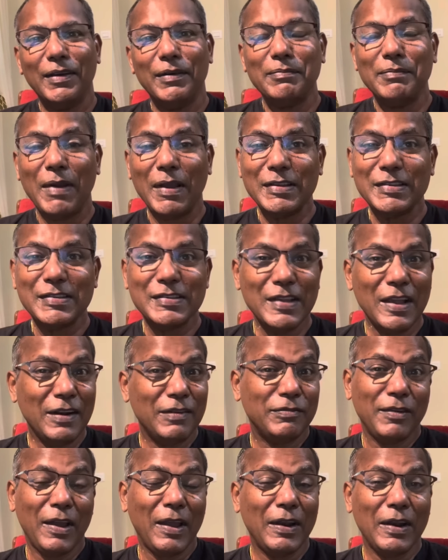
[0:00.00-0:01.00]

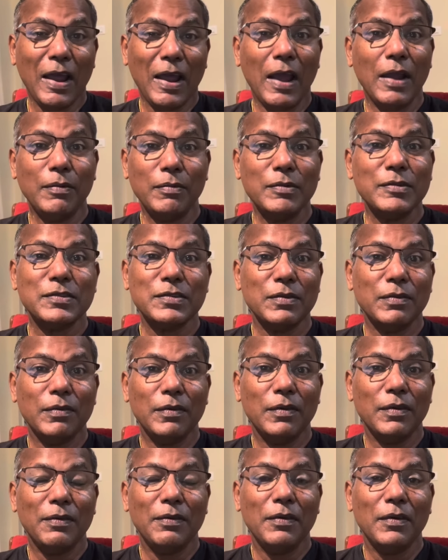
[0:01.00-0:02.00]
myself, and I was
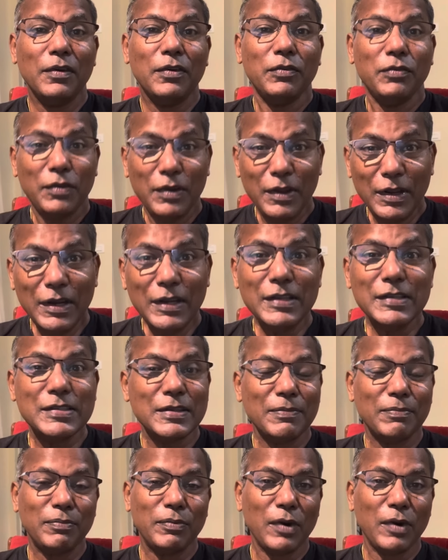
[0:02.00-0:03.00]
really
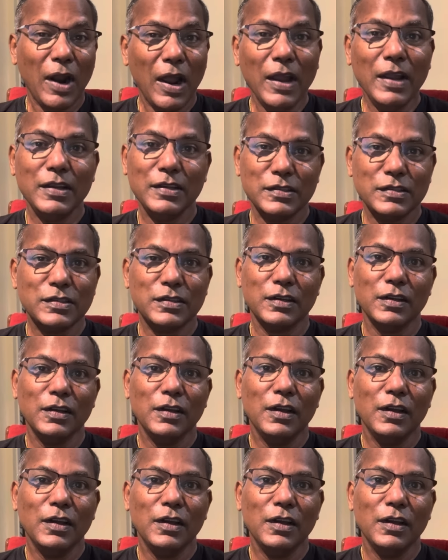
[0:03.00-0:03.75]
surprised,